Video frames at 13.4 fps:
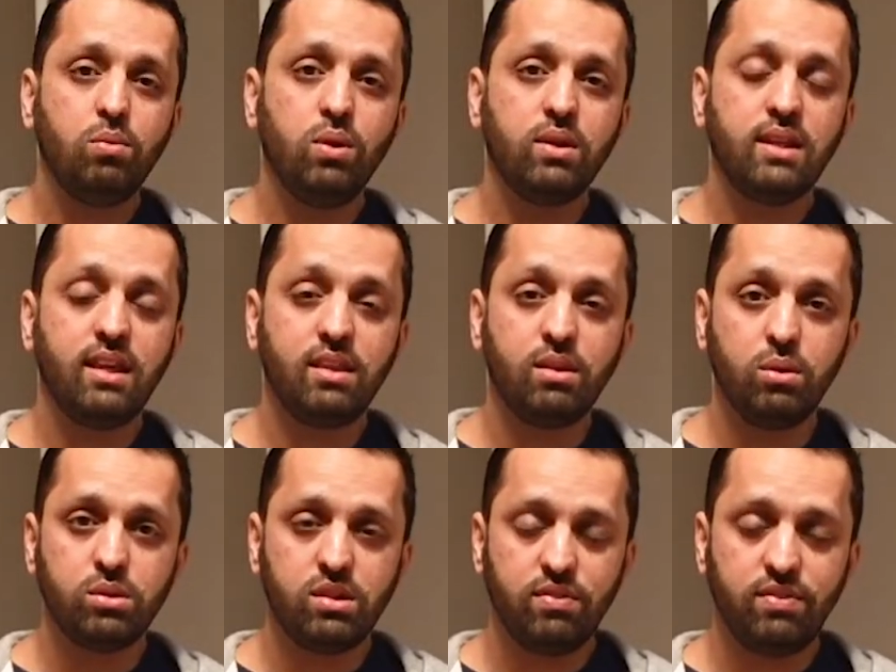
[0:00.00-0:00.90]
what they
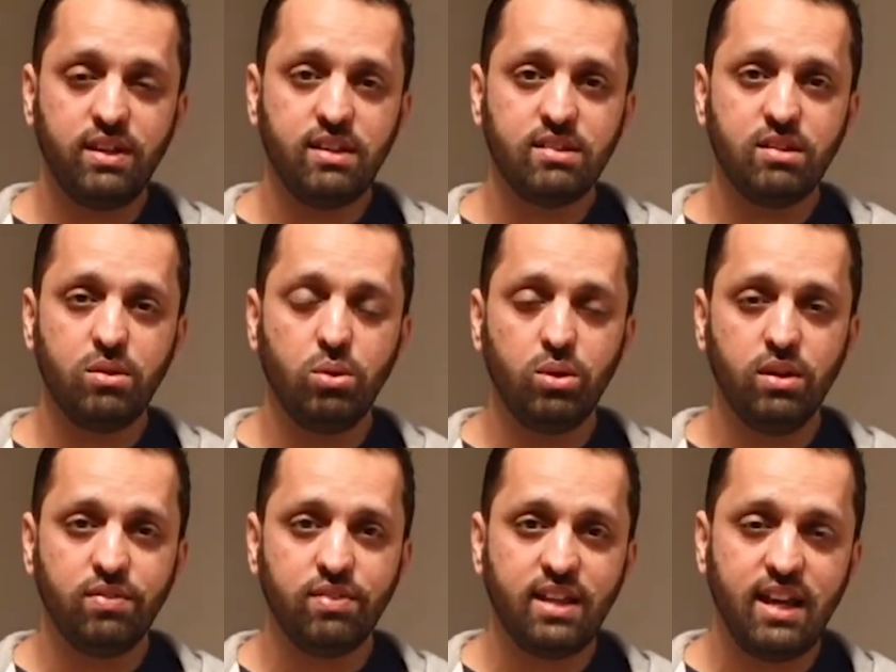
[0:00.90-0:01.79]
thought of it. So all
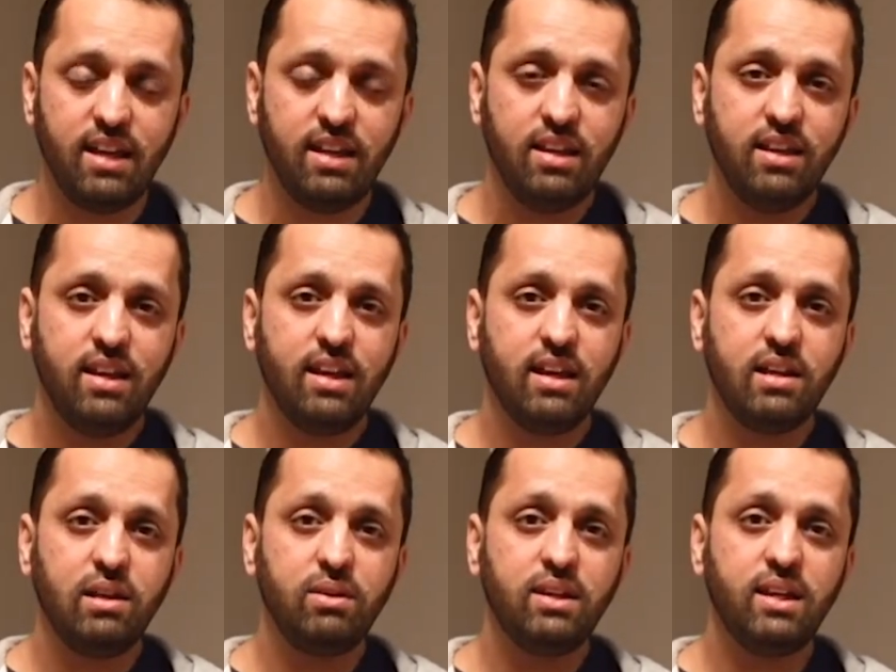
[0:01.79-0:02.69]
of that,
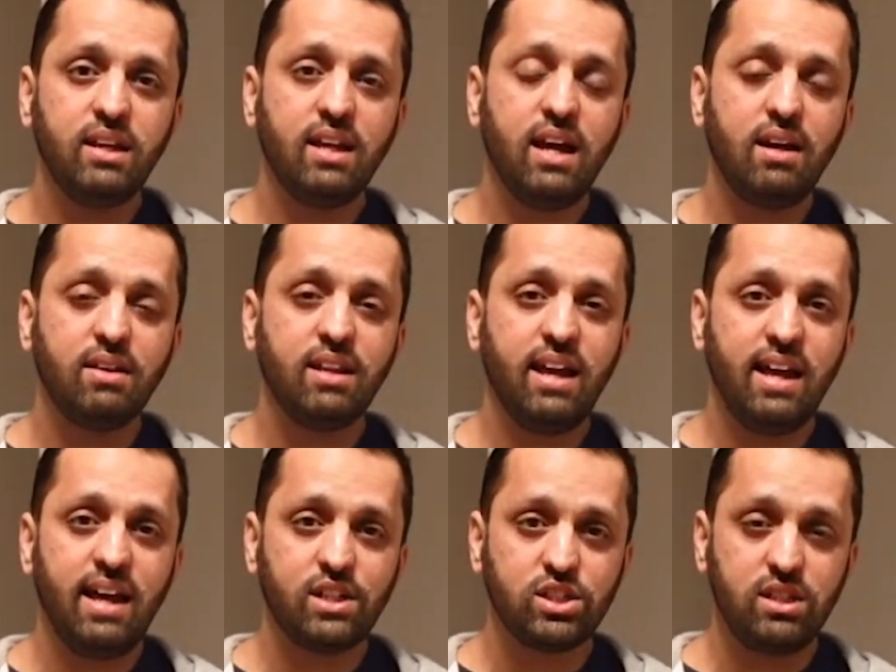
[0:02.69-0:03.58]
including how they
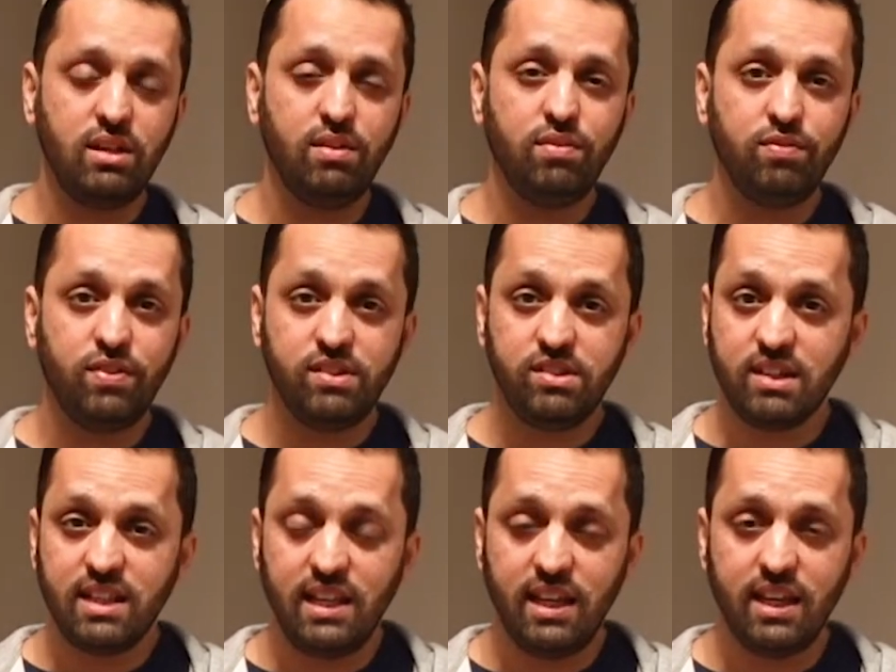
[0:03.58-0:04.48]
actually
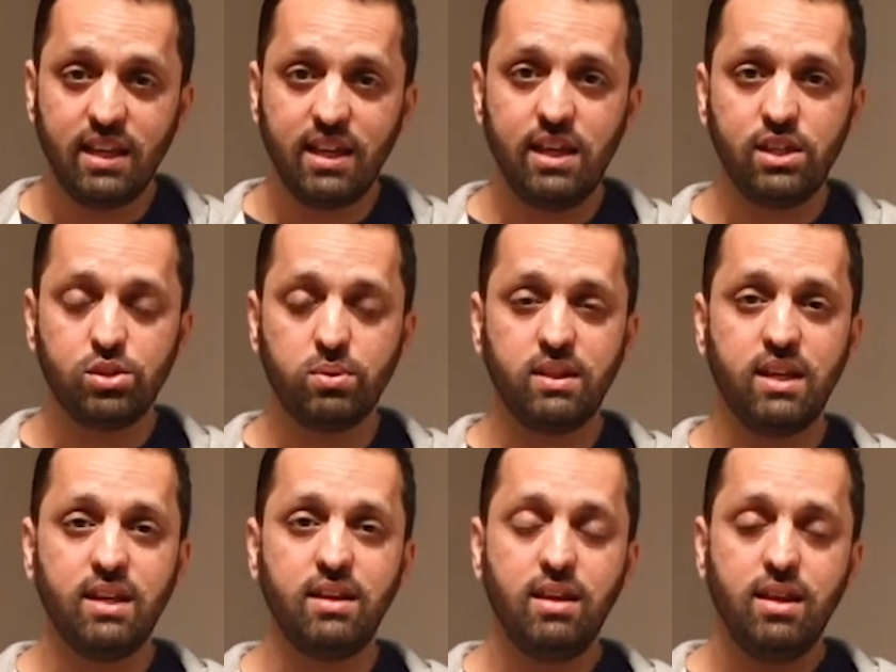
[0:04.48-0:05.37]
physically engaged with
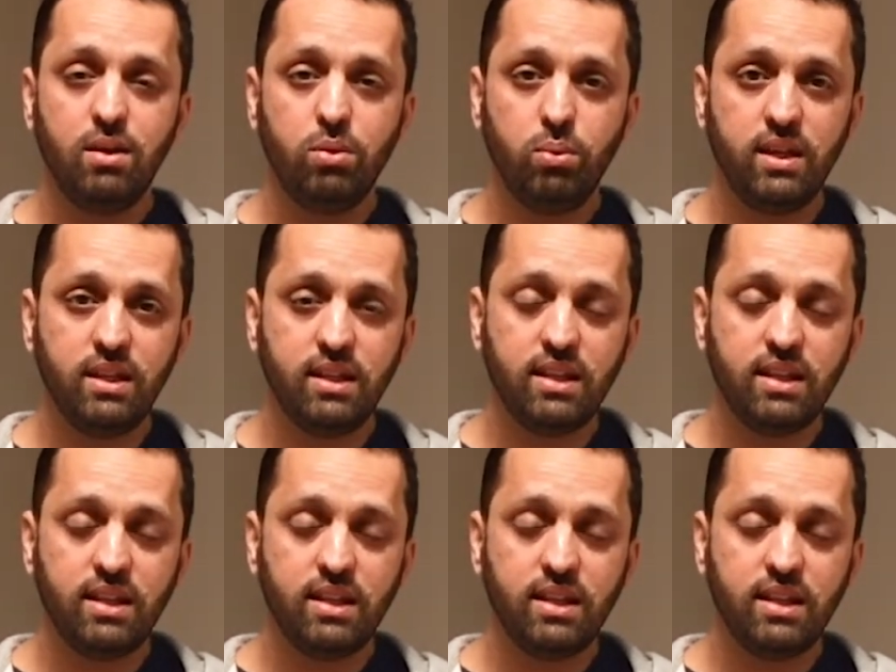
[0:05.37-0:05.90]
it, where did